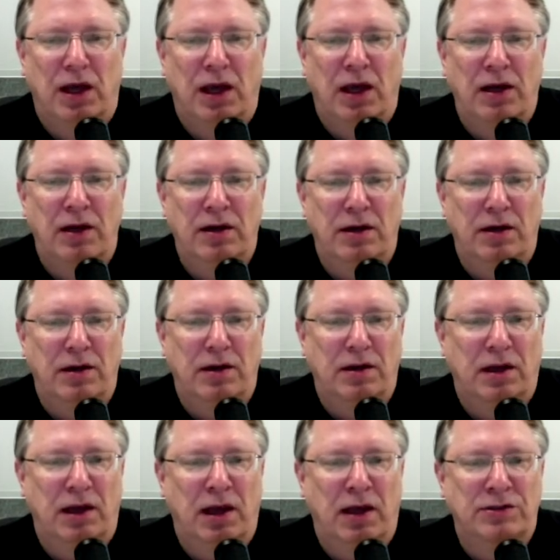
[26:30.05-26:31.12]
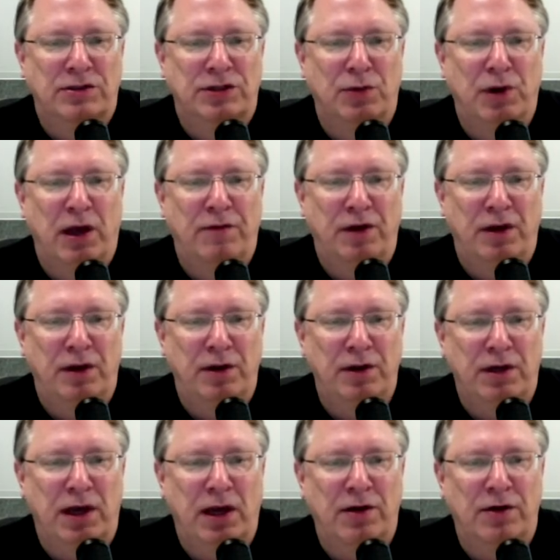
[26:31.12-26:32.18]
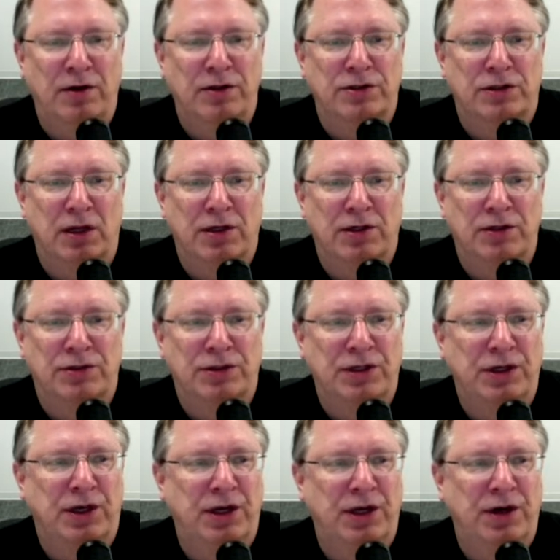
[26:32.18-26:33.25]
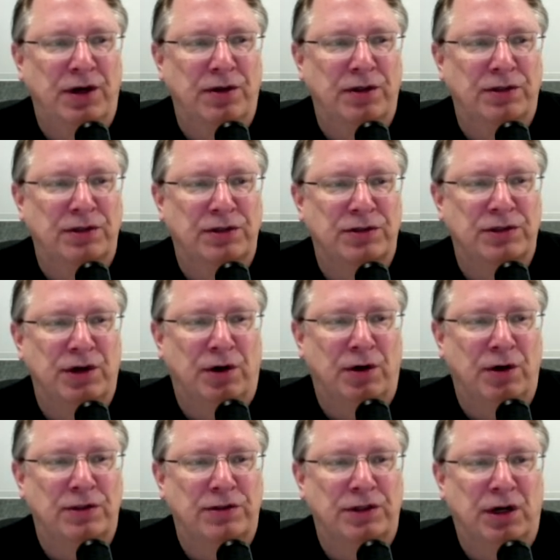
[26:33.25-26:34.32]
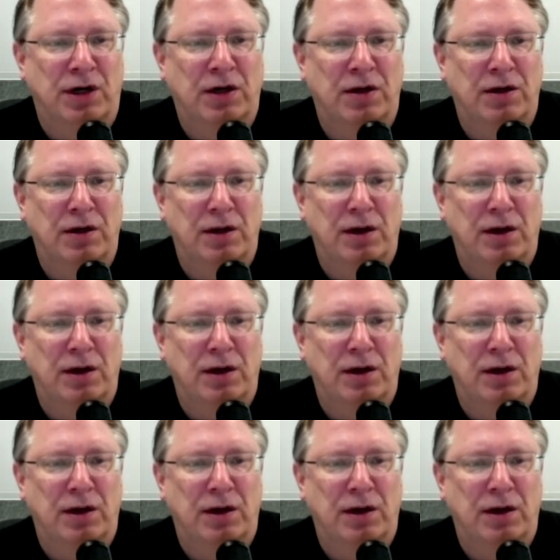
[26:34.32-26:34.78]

And in and so we have indicators like you see here. This is the RSI.